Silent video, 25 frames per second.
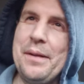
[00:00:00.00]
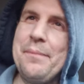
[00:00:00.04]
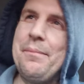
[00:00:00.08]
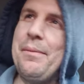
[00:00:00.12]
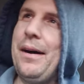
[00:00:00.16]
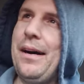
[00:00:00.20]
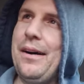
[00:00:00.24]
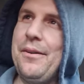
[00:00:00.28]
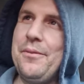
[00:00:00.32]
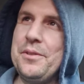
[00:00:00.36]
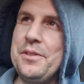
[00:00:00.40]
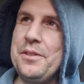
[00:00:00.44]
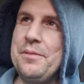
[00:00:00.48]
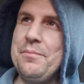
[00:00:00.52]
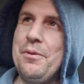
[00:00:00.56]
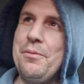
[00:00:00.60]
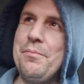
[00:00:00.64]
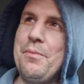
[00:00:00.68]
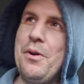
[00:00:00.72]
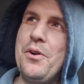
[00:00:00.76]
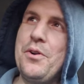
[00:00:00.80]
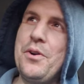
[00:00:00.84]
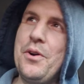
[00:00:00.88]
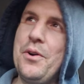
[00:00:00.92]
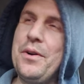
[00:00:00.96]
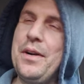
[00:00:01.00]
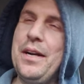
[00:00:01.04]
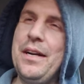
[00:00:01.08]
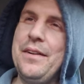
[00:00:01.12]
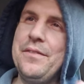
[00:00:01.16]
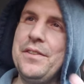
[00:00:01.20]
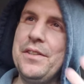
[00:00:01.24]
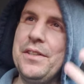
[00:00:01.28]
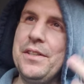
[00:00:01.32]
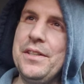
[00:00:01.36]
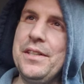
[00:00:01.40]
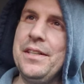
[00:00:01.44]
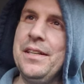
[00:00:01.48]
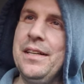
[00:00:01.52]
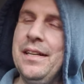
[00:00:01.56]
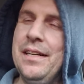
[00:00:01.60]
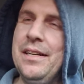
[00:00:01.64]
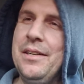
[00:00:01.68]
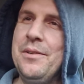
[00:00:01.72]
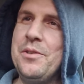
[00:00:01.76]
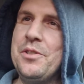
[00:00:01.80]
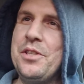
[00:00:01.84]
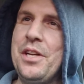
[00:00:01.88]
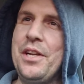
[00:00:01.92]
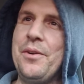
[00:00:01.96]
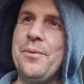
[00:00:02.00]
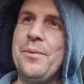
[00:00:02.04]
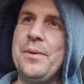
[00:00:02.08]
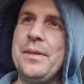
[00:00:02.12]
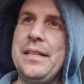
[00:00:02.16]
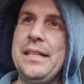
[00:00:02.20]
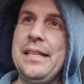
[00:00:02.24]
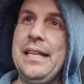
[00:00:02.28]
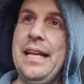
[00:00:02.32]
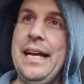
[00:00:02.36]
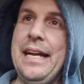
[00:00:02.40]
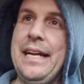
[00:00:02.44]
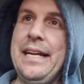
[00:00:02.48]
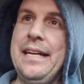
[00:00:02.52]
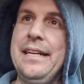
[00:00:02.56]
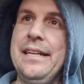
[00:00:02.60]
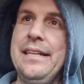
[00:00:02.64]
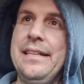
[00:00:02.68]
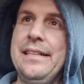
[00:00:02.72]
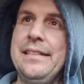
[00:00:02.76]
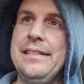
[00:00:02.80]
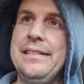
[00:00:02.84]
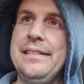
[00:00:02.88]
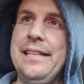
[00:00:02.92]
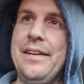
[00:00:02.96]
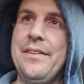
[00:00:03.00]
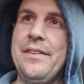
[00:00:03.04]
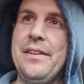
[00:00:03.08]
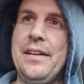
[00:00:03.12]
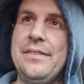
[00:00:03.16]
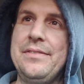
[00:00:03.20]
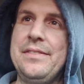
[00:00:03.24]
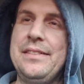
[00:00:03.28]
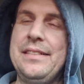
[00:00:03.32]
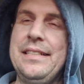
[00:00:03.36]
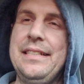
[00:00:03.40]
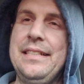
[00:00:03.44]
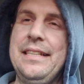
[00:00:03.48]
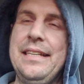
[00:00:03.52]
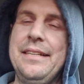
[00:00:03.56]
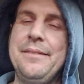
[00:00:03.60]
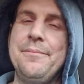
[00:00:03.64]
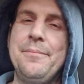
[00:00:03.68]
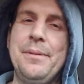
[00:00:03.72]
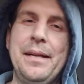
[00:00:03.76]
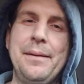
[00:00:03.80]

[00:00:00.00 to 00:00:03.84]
I bought was a Momoko cover, which I don't really like now that I've seen it,